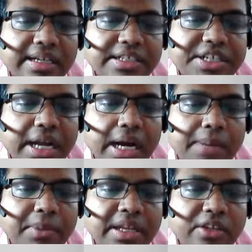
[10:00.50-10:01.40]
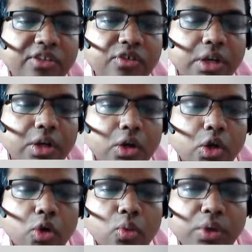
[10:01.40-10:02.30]
shake up in history.
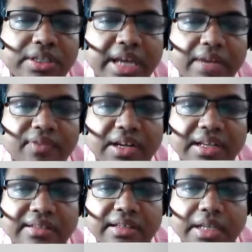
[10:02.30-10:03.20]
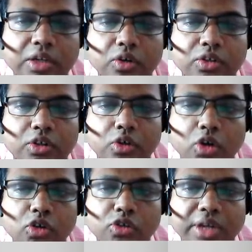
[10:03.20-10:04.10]
Which advantage in technology?
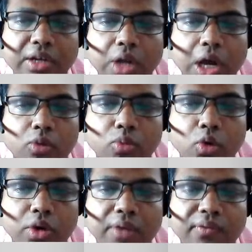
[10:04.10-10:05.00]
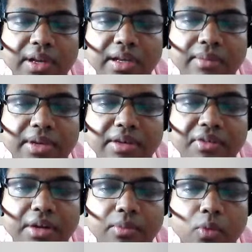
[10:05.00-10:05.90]
Doctors can now more effectively
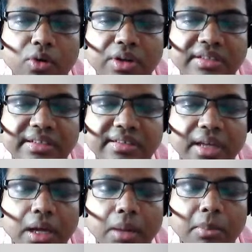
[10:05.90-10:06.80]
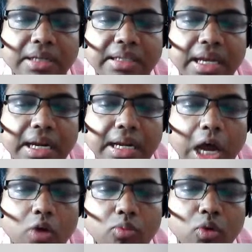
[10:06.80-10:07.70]
treat more disease, but there are
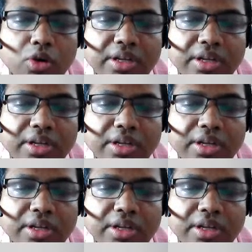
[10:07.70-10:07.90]
now more